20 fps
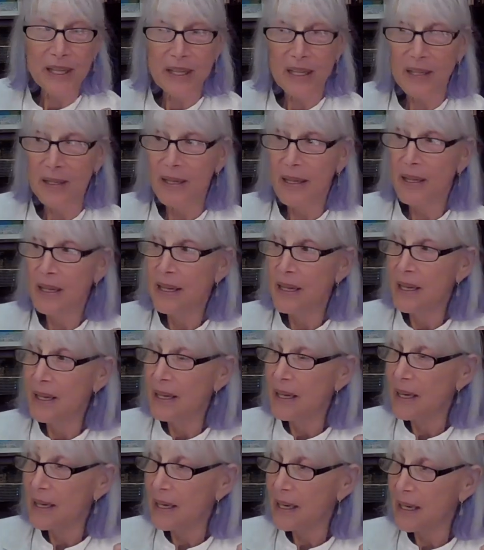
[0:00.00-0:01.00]
it.
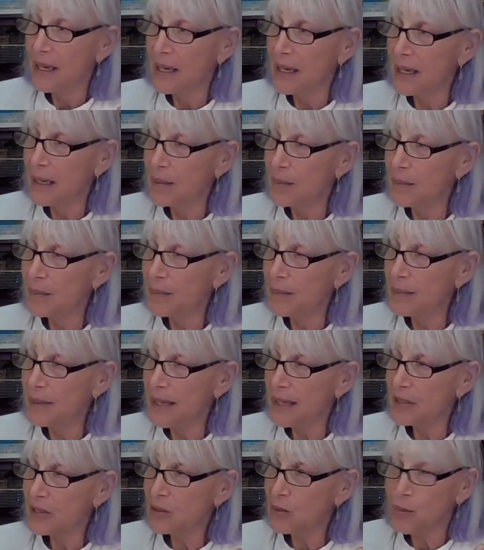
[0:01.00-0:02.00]

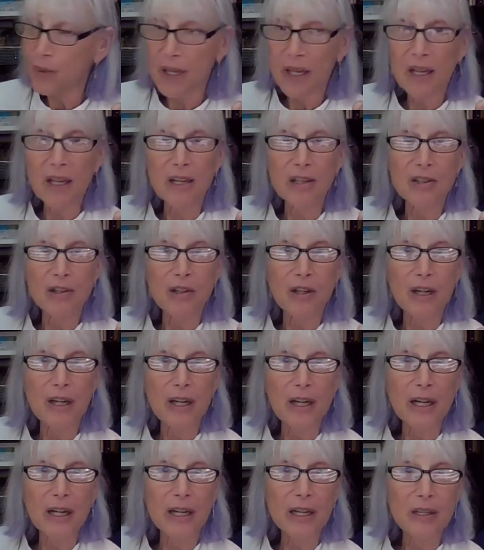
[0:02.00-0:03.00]
Next week is
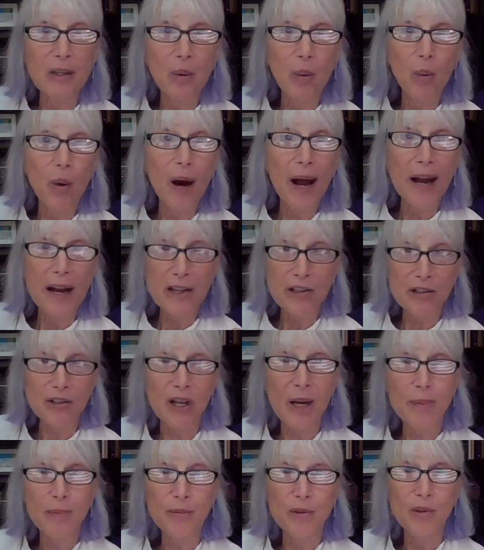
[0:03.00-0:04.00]
on why I
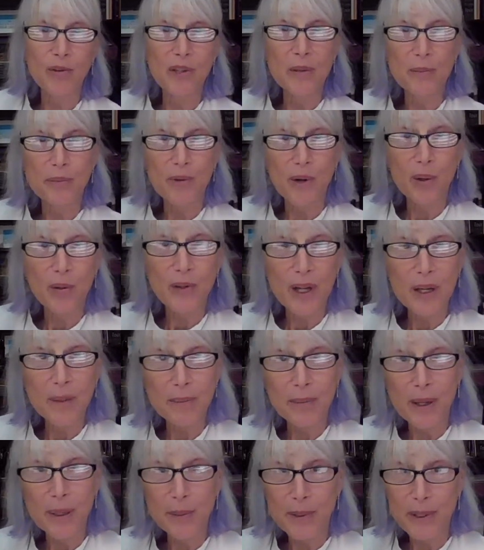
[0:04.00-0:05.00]
stopped using proton
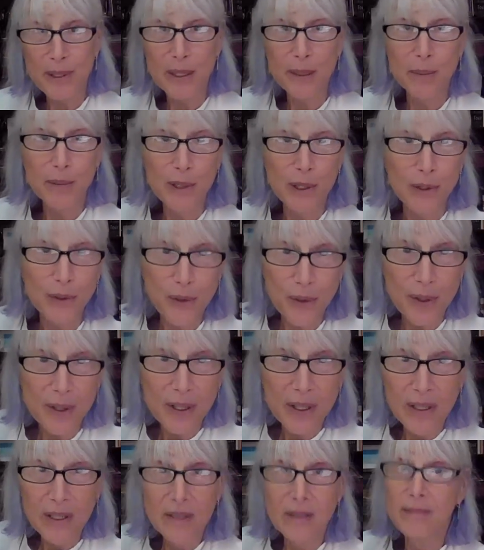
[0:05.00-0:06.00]
pump inhibitors.
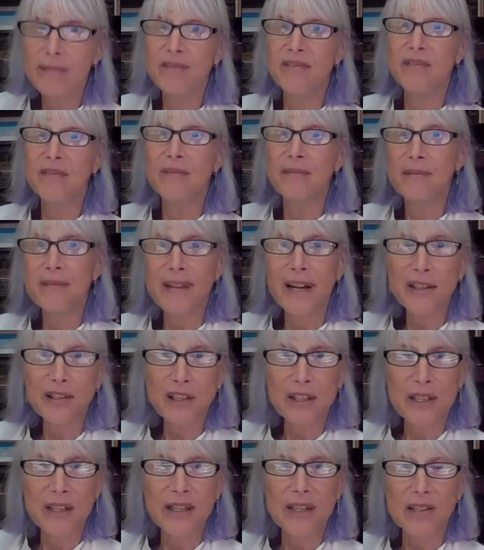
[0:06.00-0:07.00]

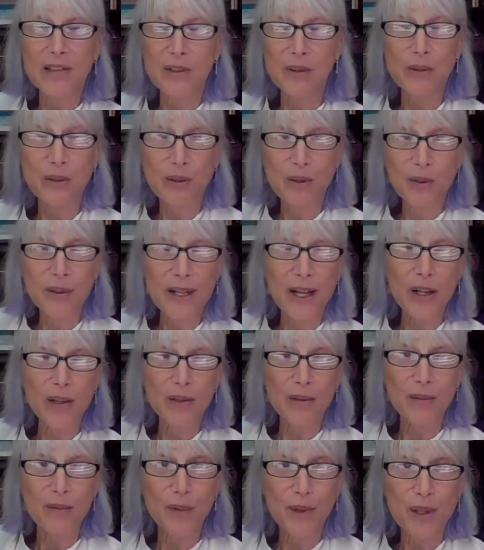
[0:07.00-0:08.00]

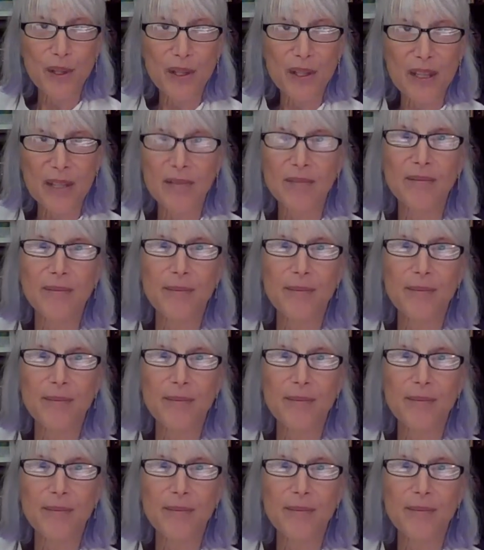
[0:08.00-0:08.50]
2014.